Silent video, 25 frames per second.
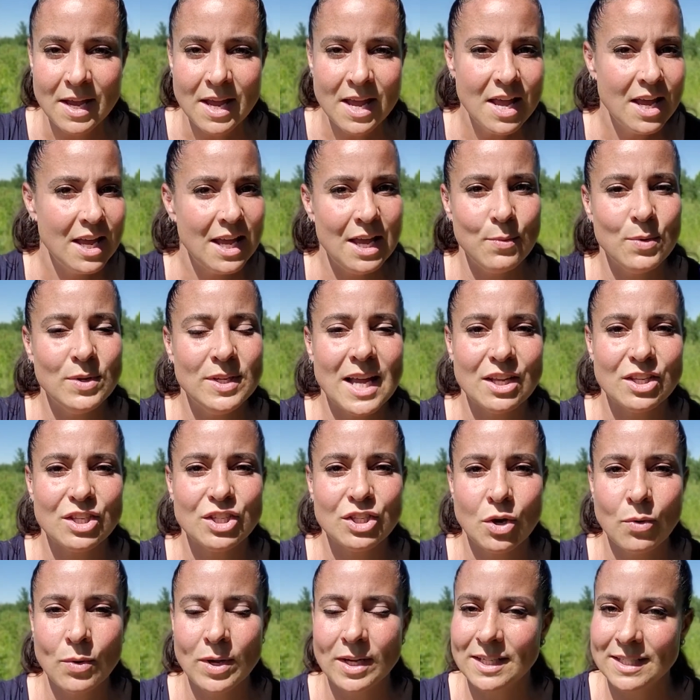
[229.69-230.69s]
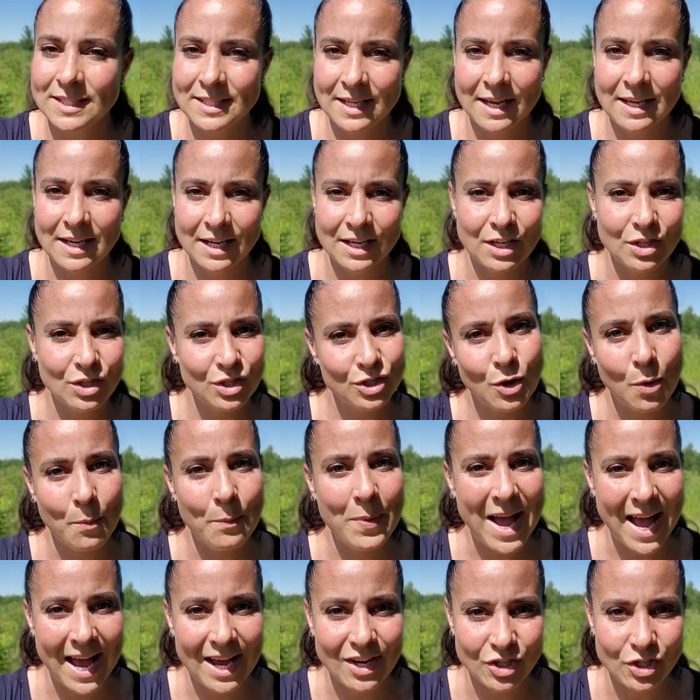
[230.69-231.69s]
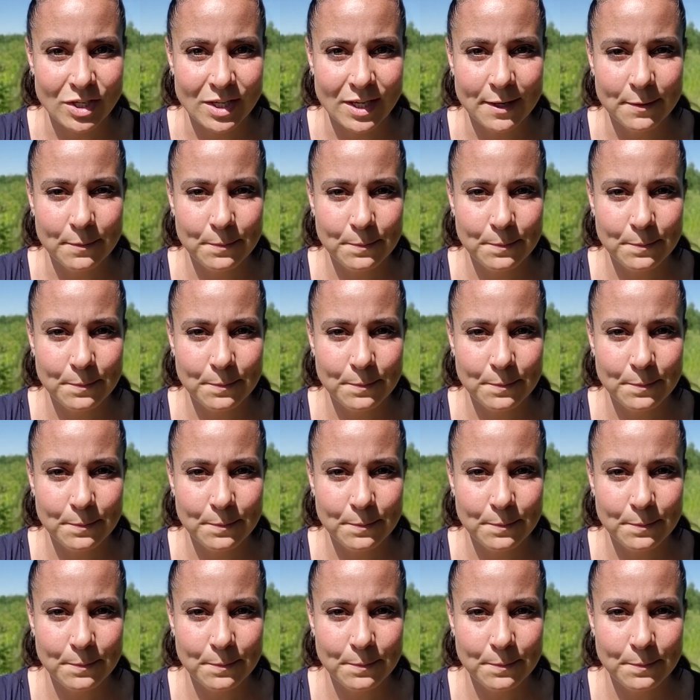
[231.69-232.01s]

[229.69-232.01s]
He would get so excited and so passionate.